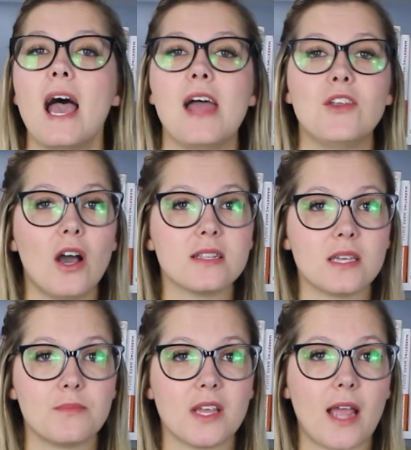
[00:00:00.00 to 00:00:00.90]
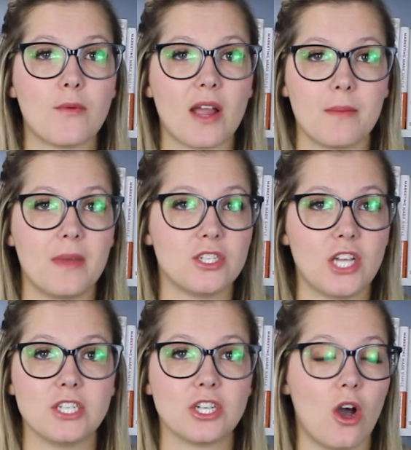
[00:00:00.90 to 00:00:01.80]
and not something I recommend
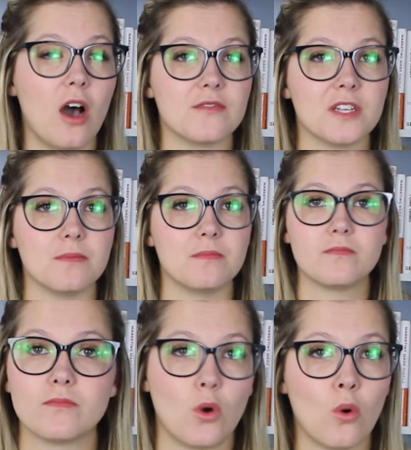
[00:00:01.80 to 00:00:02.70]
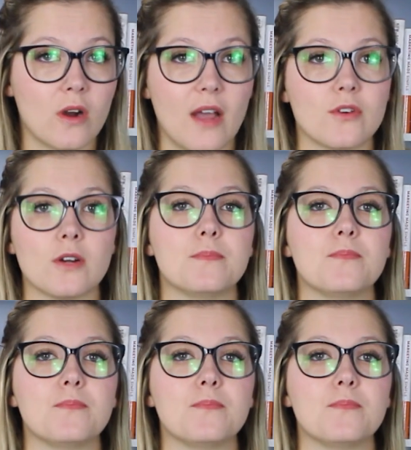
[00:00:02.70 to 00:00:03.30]
changing often, or ever.